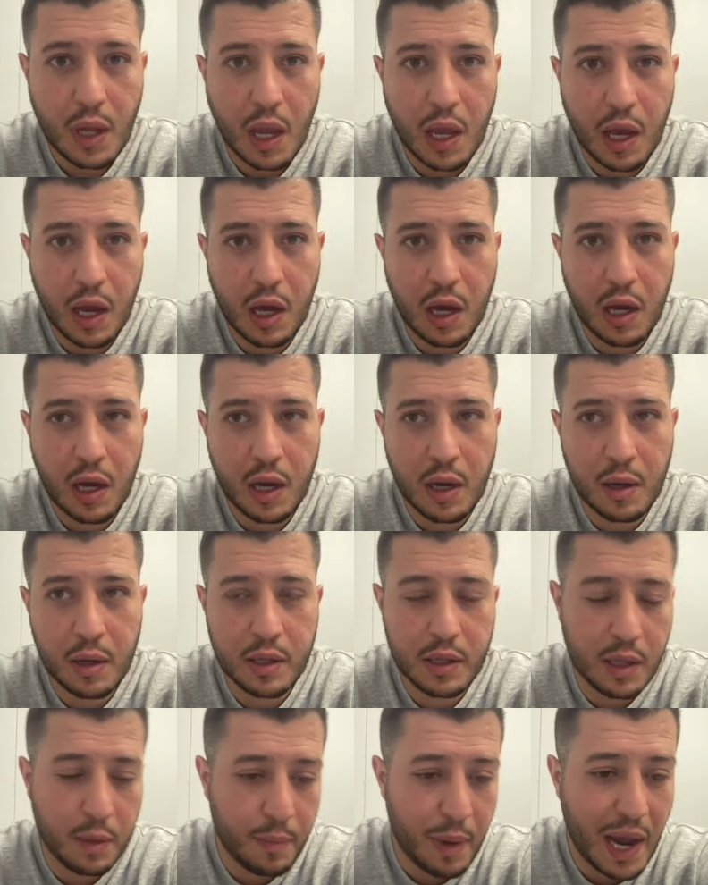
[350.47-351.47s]
uh,
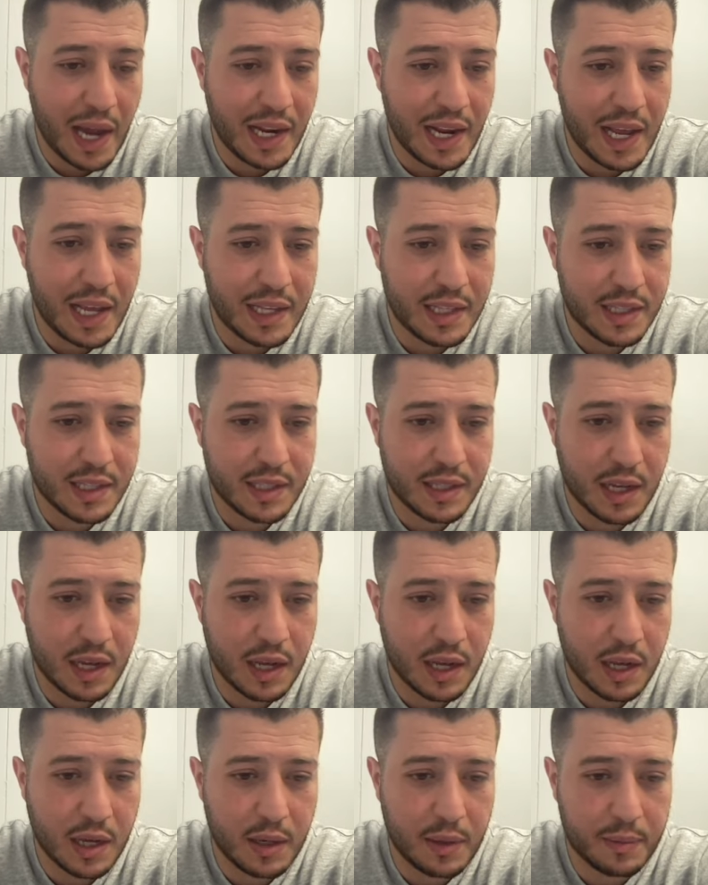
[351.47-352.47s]
the Binance
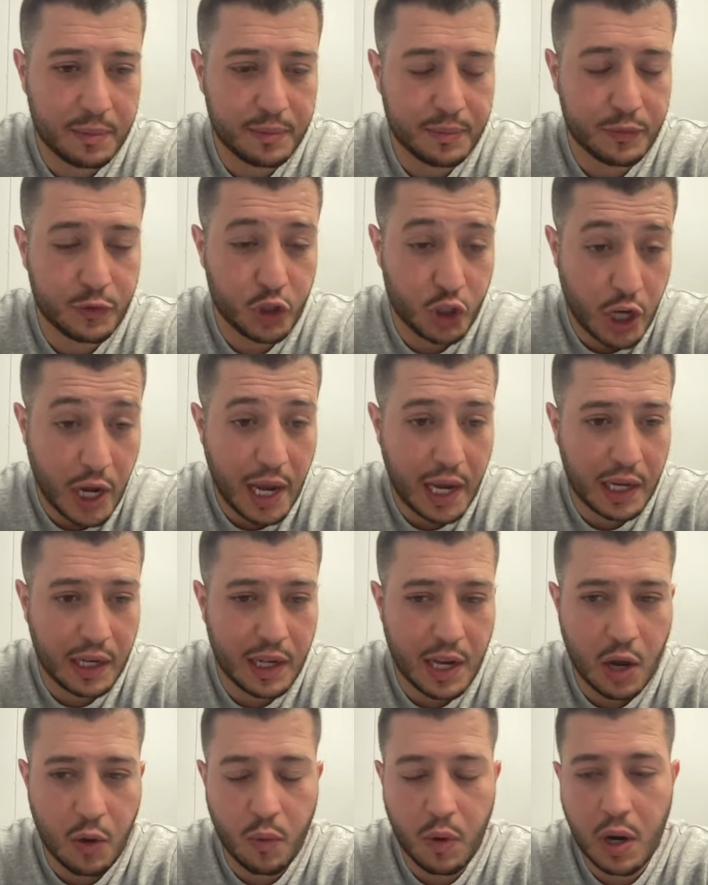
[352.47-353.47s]
um, chain
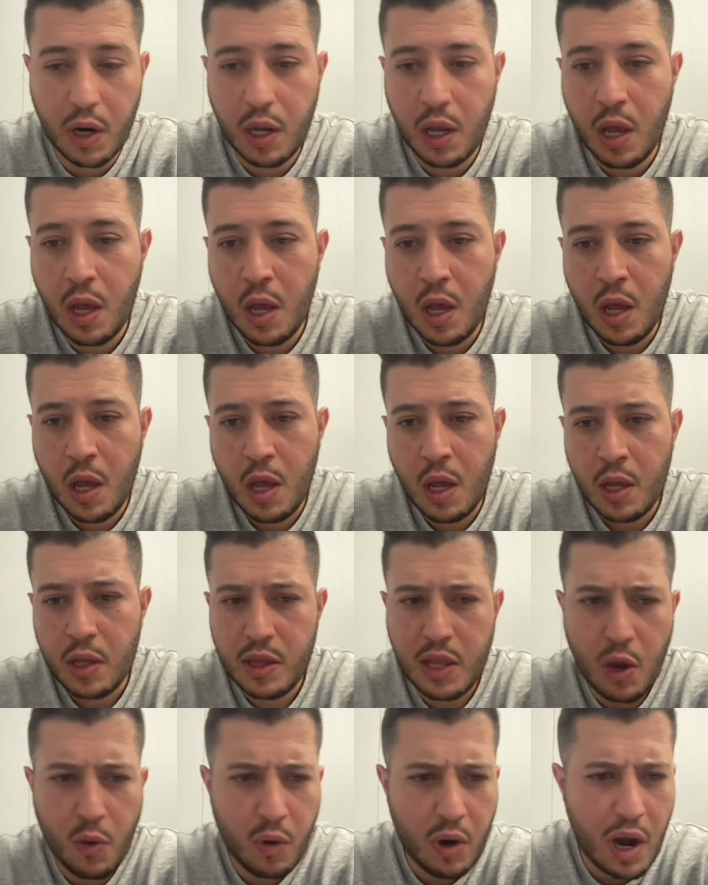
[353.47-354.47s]
network,
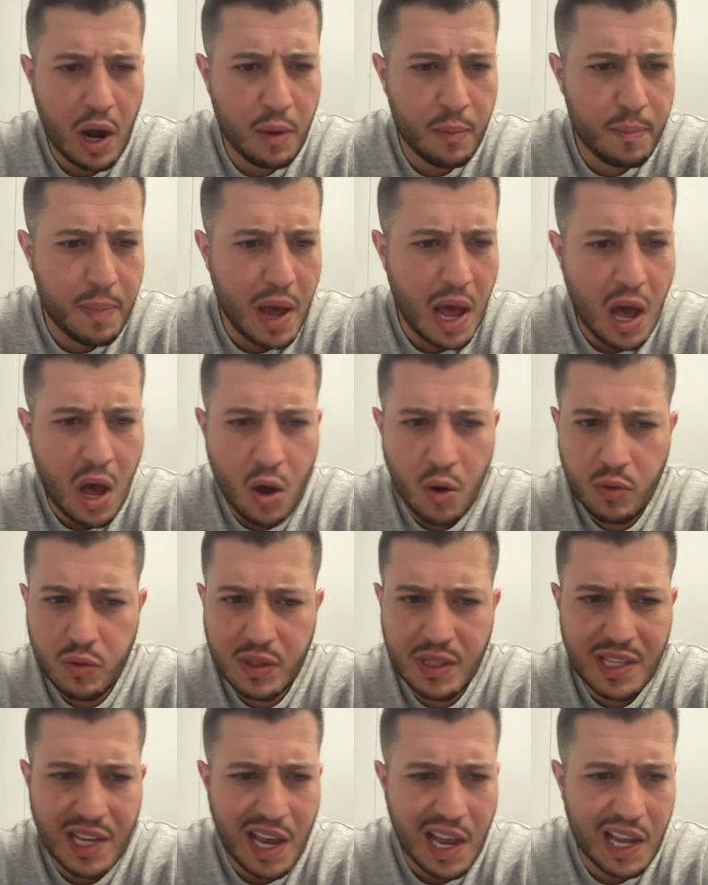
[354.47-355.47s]
they were about
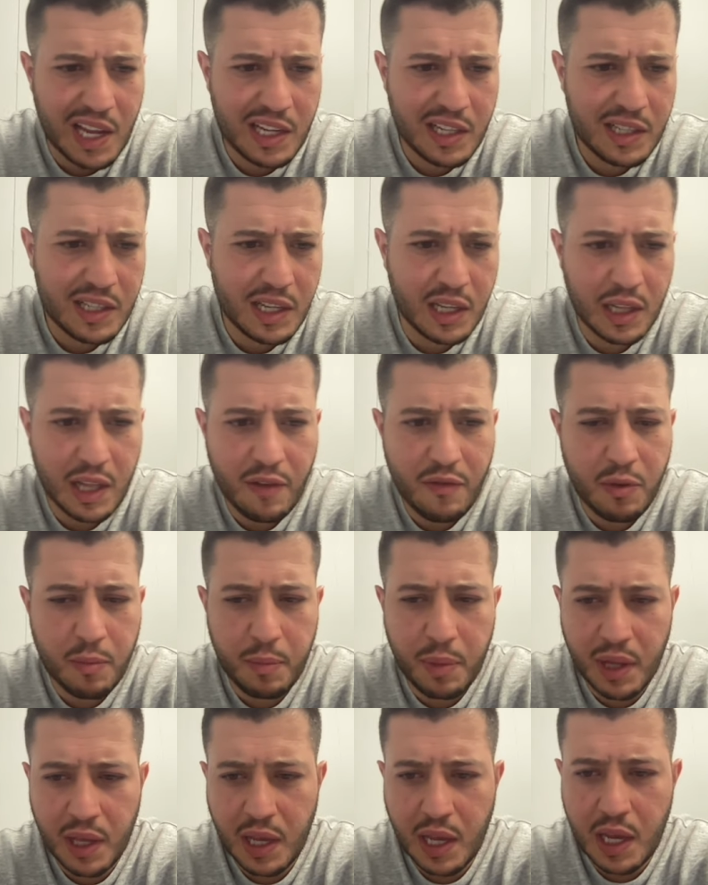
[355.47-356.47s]
10, 11
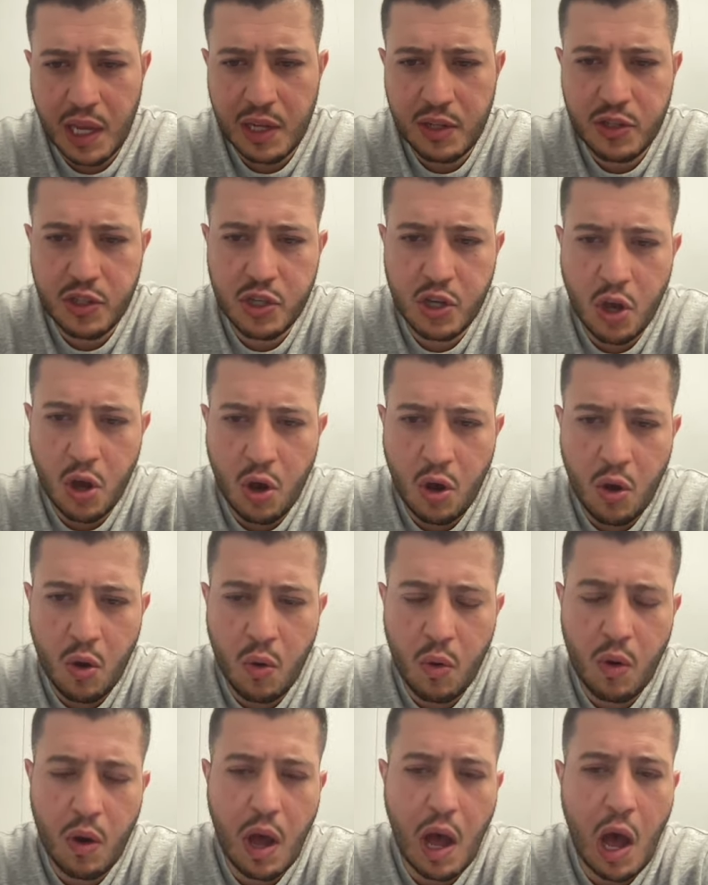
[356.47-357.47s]
billion.
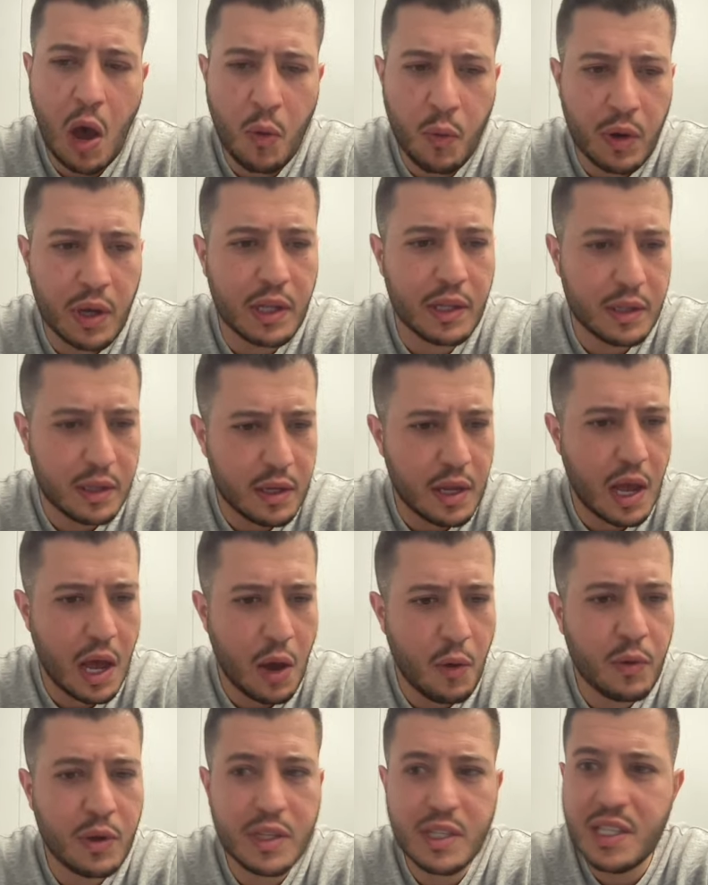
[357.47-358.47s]
So I would I
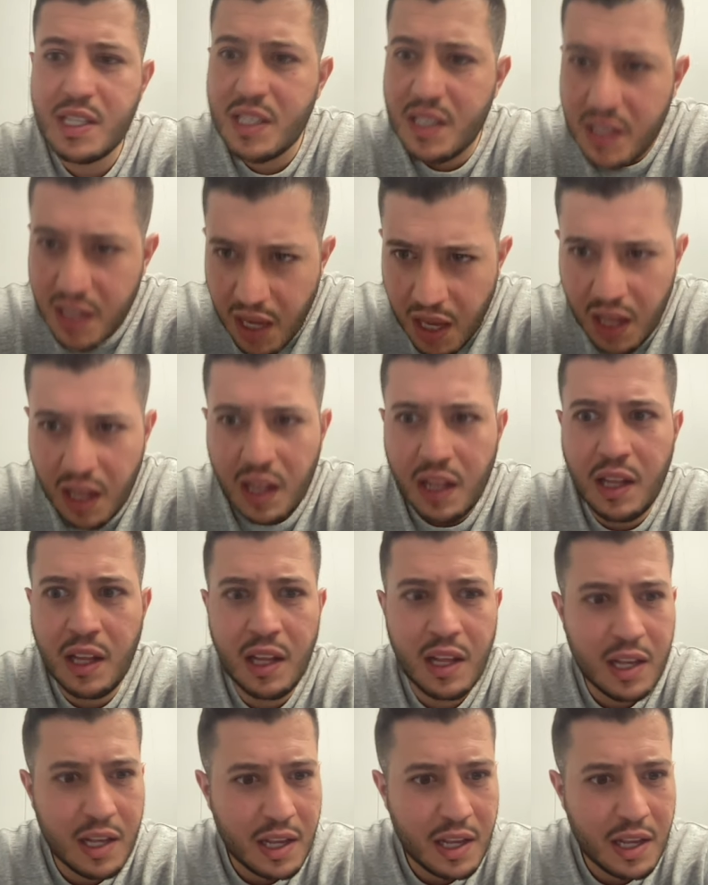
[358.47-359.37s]
would still